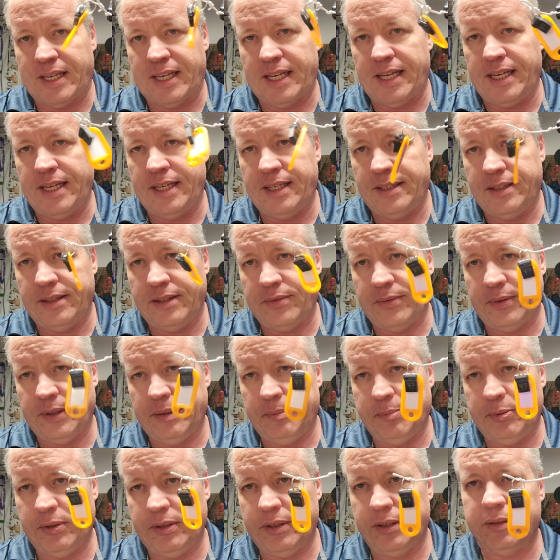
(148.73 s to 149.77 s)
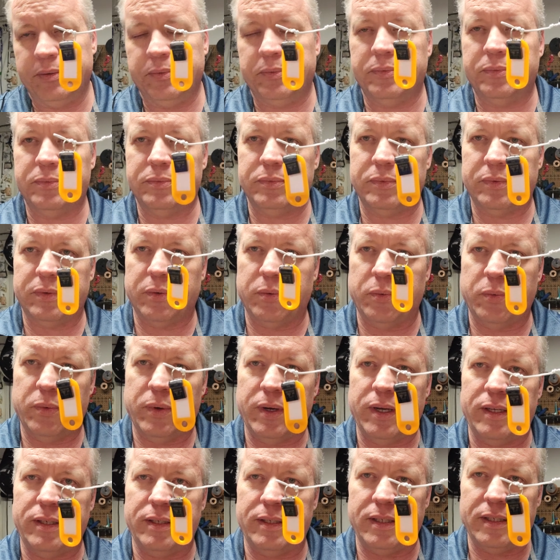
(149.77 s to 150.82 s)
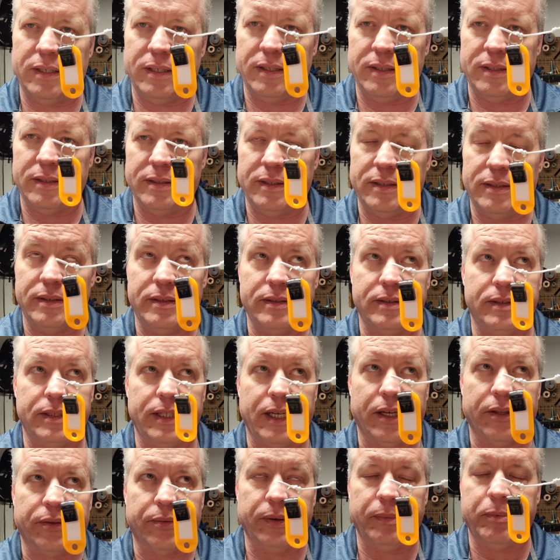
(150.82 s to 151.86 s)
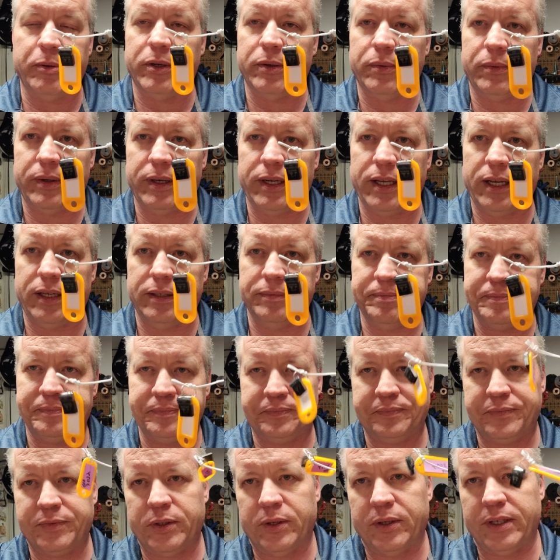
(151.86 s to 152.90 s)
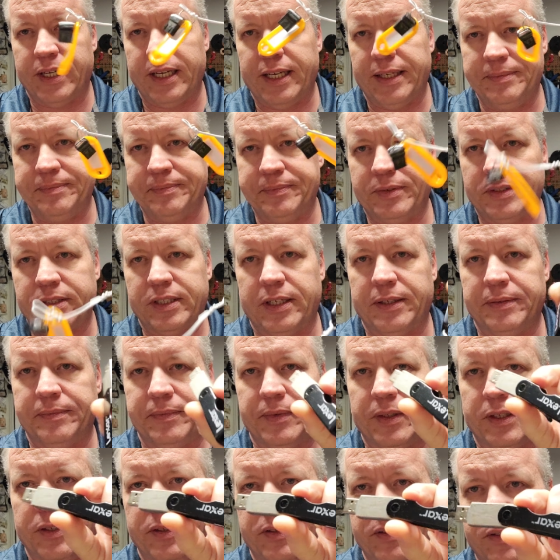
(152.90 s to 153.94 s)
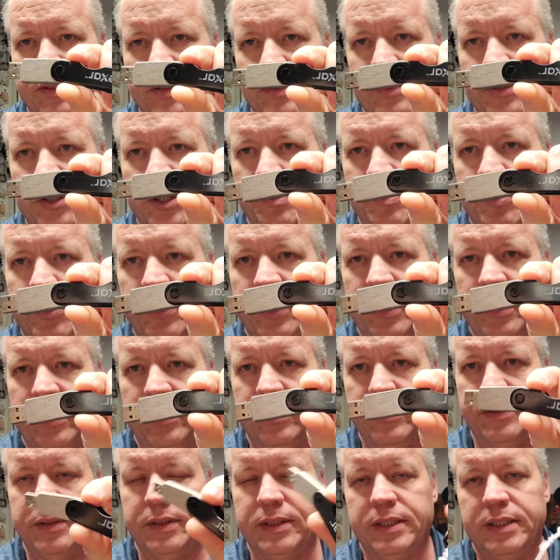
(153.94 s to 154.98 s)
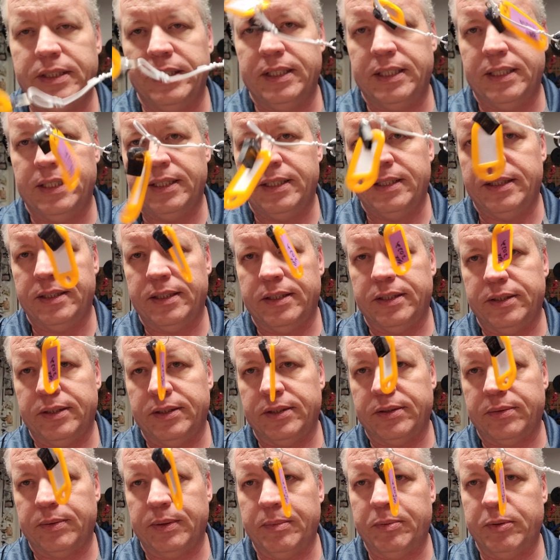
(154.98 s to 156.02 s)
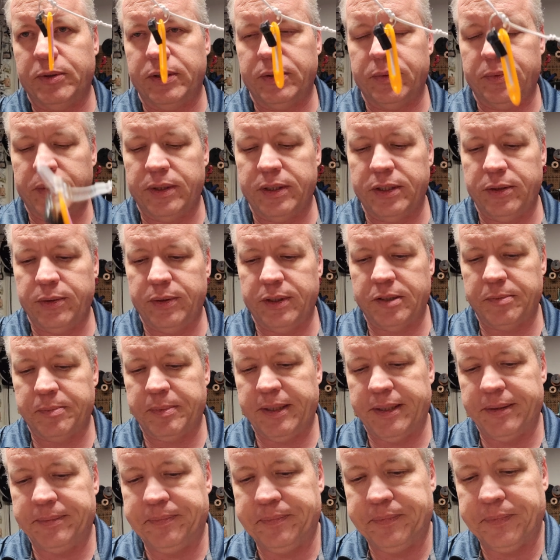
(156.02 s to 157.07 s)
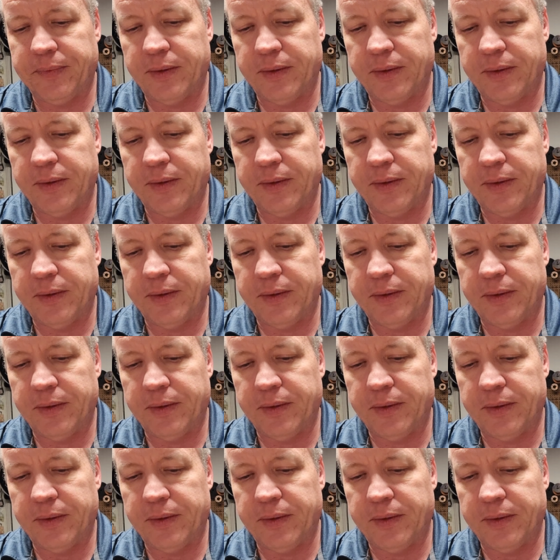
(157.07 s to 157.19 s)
And 3.1, yeah, 3.18. Okay, so there's 2.0, there's 3.1 USB.